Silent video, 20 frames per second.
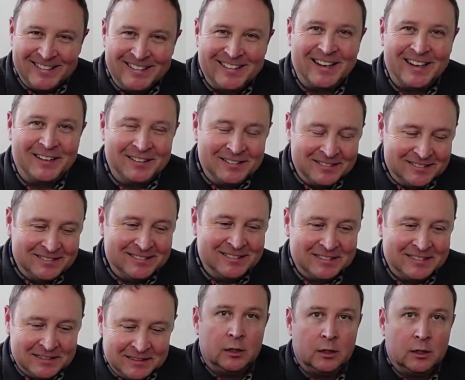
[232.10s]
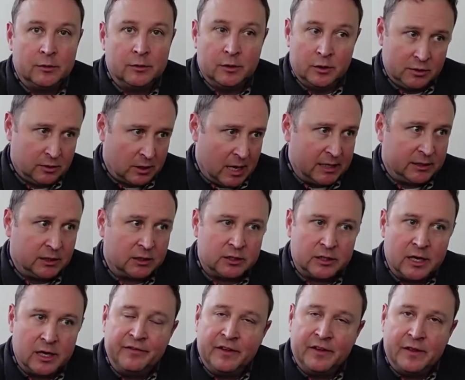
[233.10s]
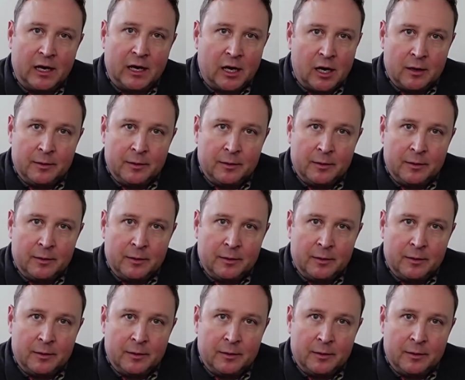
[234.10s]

taking certain extra steps